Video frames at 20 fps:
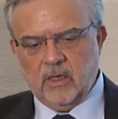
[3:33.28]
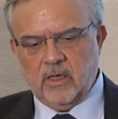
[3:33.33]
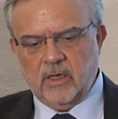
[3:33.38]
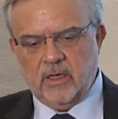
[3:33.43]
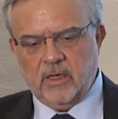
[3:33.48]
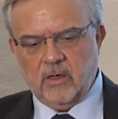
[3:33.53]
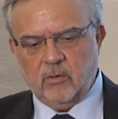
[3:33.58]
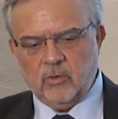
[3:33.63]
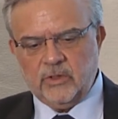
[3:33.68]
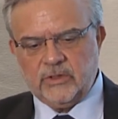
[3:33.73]

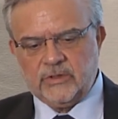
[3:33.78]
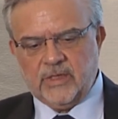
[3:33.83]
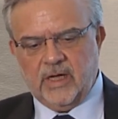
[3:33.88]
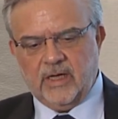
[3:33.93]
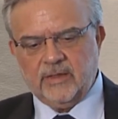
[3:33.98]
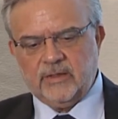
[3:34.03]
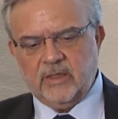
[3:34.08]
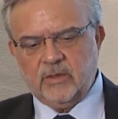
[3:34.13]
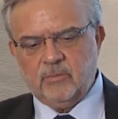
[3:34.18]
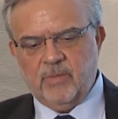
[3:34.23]
Uh, we
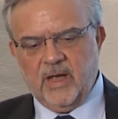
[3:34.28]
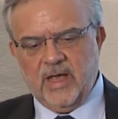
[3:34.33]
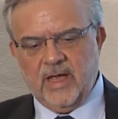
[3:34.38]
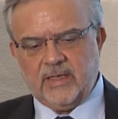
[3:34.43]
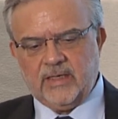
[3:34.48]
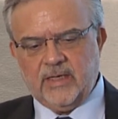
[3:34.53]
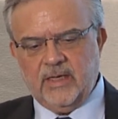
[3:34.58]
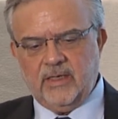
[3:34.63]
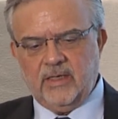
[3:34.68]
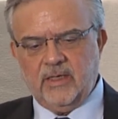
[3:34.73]
started
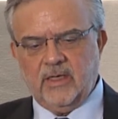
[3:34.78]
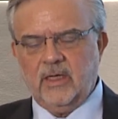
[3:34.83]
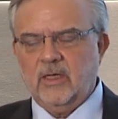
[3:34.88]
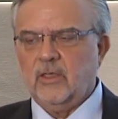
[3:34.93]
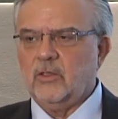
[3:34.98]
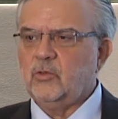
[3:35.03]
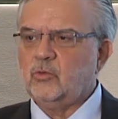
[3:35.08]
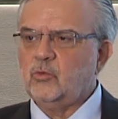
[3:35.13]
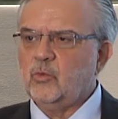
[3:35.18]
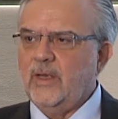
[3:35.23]
back in
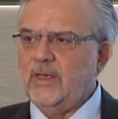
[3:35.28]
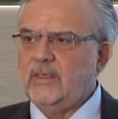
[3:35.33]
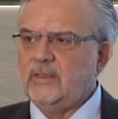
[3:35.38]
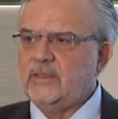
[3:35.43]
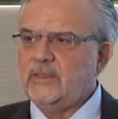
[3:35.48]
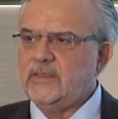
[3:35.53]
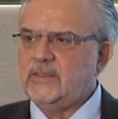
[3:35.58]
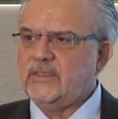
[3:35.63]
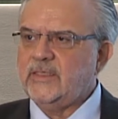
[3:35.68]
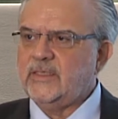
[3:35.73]
uh,
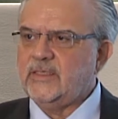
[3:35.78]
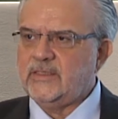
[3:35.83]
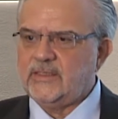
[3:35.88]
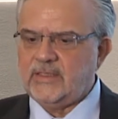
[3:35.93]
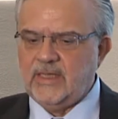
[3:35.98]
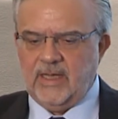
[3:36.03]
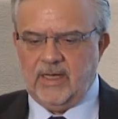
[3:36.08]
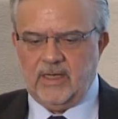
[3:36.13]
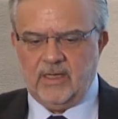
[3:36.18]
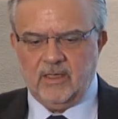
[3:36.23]

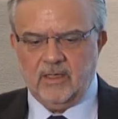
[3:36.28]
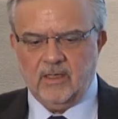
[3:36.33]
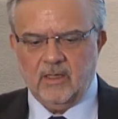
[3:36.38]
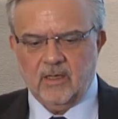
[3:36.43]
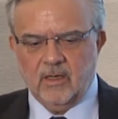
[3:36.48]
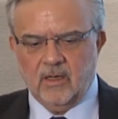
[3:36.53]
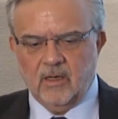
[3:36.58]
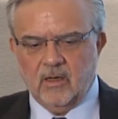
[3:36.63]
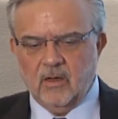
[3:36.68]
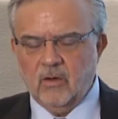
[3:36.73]
2016
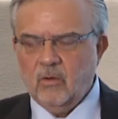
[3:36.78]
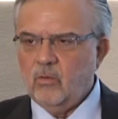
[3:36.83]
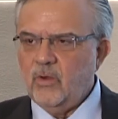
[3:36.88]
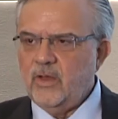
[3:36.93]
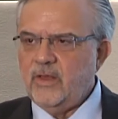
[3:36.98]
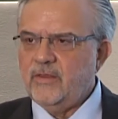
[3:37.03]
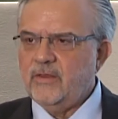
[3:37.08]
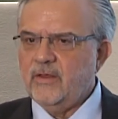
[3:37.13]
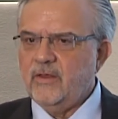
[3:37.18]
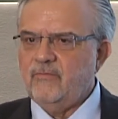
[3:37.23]

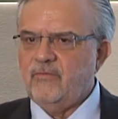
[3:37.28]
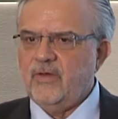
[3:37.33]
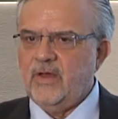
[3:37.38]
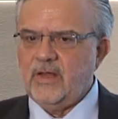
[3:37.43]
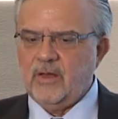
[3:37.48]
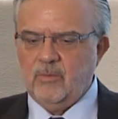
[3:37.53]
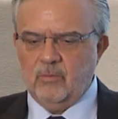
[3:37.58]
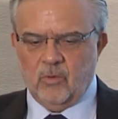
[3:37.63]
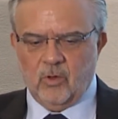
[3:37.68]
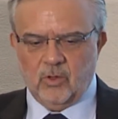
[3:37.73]
with a
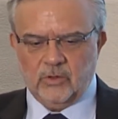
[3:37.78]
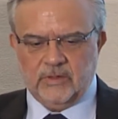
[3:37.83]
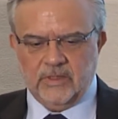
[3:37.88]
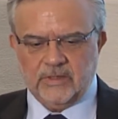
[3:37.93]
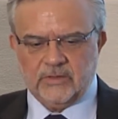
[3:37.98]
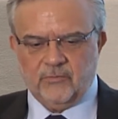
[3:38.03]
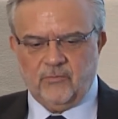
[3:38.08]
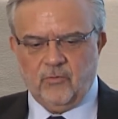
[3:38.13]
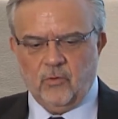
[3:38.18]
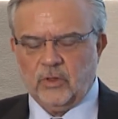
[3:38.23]
very
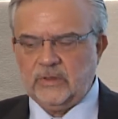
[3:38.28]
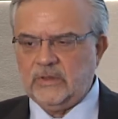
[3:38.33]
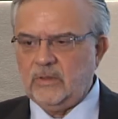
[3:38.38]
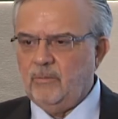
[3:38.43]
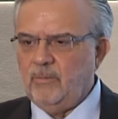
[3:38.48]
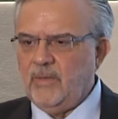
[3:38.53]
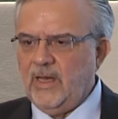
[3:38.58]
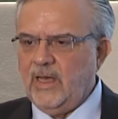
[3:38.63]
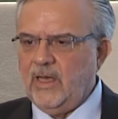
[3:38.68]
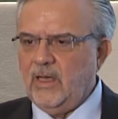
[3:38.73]
modest 40
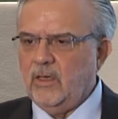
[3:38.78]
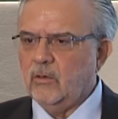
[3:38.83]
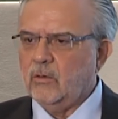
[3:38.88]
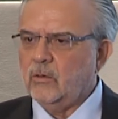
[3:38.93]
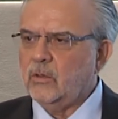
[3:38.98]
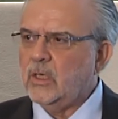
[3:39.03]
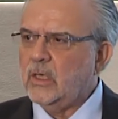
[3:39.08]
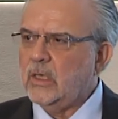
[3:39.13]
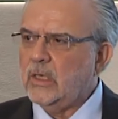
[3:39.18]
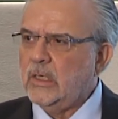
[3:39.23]

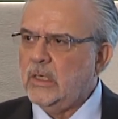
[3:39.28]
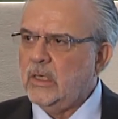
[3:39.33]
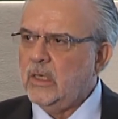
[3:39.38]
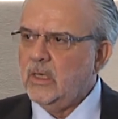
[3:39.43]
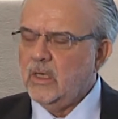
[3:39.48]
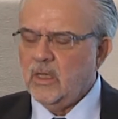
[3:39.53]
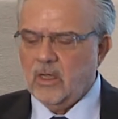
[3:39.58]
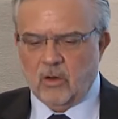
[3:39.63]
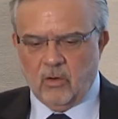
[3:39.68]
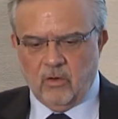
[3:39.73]
million
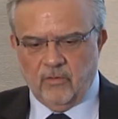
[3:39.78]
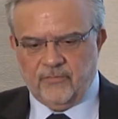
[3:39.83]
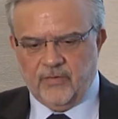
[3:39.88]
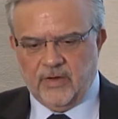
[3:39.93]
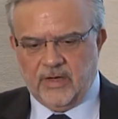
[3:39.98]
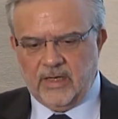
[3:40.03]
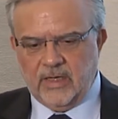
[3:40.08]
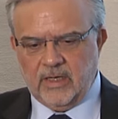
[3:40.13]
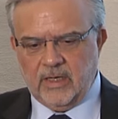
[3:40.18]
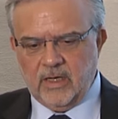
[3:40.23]

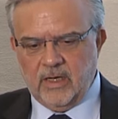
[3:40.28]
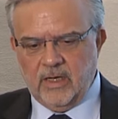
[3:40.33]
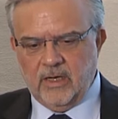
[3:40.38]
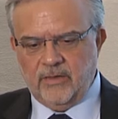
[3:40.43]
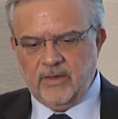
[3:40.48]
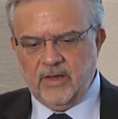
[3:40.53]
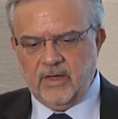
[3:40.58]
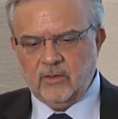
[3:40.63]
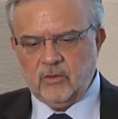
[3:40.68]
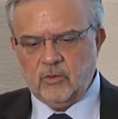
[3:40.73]
offering, and
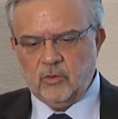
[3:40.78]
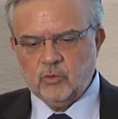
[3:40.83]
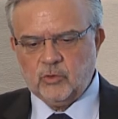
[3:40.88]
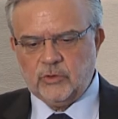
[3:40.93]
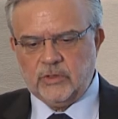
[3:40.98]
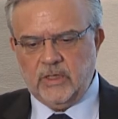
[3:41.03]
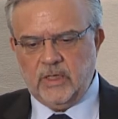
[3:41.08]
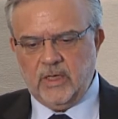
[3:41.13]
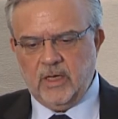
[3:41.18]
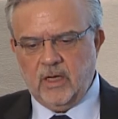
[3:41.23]
then you
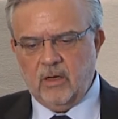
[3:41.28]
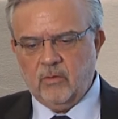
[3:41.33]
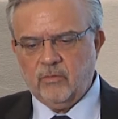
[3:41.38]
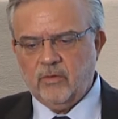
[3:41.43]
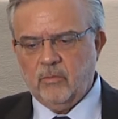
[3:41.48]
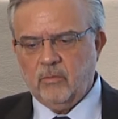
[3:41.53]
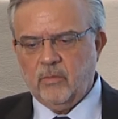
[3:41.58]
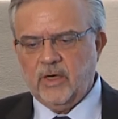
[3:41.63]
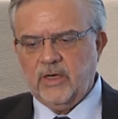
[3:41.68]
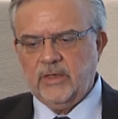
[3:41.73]
see how
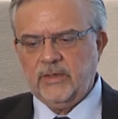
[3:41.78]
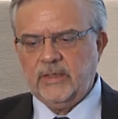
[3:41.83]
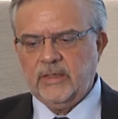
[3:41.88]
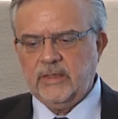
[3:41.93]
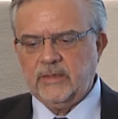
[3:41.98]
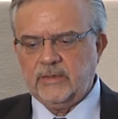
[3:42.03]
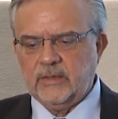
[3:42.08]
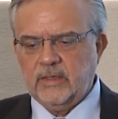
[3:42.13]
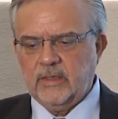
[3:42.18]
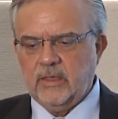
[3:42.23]
the
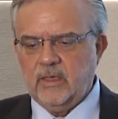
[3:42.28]
market